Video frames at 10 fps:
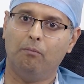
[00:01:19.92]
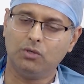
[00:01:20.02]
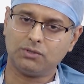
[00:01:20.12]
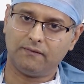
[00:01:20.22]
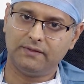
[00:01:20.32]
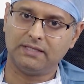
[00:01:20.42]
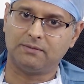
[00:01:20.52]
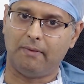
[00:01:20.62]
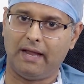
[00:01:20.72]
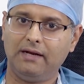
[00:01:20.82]
most of
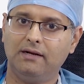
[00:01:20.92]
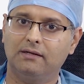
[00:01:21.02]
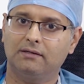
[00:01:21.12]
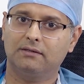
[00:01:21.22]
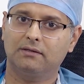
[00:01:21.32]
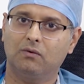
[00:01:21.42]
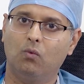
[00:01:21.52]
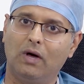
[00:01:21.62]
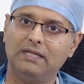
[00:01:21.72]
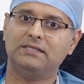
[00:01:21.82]
these men,
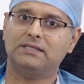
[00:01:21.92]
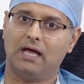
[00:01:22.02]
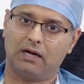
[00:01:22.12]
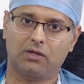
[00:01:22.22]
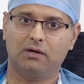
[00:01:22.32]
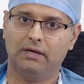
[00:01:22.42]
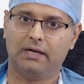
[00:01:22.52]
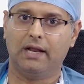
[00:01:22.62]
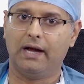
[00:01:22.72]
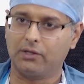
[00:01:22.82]
once are
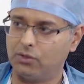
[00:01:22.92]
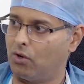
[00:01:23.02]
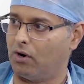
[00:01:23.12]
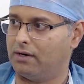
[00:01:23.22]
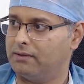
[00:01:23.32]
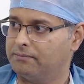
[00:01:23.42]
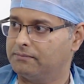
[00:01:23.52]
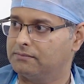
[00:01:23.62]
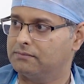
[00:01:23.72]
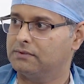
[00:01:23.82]
declared
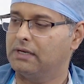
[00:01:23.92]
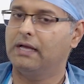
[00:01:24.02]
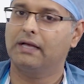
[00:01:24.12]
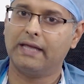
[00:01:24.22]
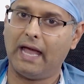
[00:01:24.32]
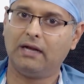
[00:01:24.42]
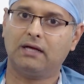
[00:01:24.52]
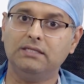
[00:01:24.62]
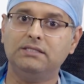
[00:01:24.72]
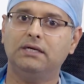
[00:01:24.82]
cured,
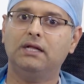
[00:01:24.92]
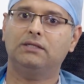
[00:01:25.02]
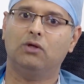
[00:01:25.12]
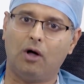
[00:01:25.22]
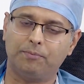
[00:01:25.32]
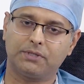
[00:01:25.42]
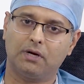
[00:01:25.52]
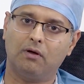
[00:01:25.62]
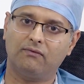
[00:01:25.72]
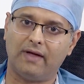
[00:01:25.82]
can consider the
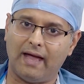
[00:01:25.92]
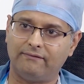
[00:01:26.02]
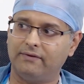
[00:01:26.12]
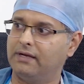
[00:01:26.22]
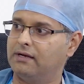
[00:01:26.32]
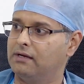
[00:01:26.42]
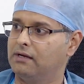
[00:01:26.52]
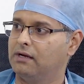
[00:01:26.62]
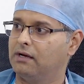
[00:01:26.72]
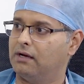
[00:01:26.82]
option of
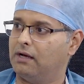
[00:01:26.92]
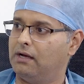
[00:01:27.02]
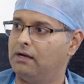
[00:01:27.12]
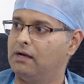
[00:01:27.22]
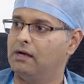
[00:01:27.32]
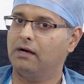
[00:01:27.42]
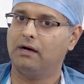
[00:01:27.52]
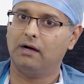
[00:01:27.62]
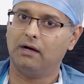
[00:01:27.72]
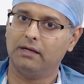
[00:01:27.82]
having
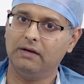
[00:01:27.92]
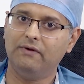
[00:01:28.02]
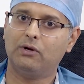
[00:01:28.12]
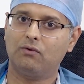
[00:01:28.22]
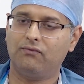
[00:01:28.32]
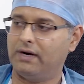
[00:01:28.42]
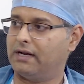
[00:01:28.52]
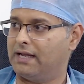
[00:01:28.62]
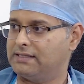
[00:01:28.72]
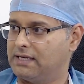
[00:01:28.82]
in vitro
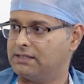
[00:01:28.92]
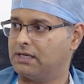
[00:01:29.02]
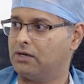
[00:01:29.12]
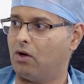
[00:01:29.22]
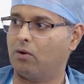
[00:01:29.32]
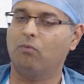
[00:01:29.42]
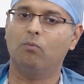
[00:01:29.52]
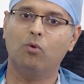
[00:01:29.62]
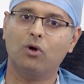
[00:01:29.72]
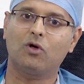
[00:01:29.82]
fertilization,
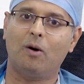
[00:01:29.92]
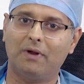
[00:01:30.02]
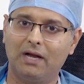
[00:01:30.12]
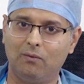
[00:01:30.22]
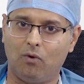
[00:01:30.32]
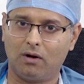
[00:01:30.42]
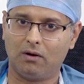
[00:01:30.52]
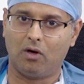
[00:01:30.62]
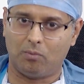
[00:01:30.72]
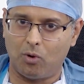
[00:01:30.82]
or more commonly
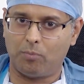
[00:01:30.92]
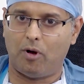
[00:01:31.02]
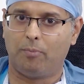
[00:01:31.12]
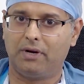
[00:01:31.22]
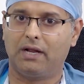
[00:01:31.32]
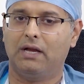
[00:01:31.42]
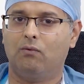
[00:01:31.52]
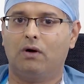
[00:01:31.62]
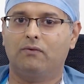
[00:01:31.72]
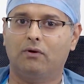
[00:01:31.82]
more
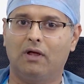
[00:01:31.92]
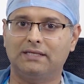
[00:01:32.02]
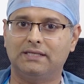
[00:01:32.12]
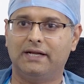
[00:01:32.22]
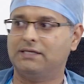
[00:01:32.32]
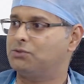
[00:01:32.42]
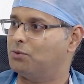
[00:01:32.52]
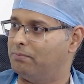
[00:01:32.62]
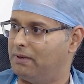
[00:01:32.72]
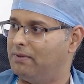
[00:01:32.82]
popularly what we call as a
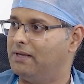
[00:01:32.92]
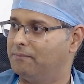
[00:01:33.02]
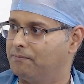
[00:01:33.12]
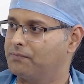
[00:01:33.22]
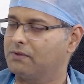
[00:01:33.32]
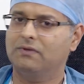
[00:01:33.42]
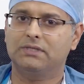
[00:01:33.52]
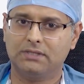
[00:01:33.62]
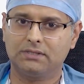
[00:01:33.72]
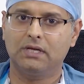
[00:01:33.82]
test tube baby,
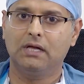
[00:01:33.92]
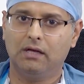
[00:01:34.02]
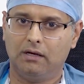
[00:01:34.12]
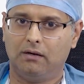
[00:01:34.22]
which is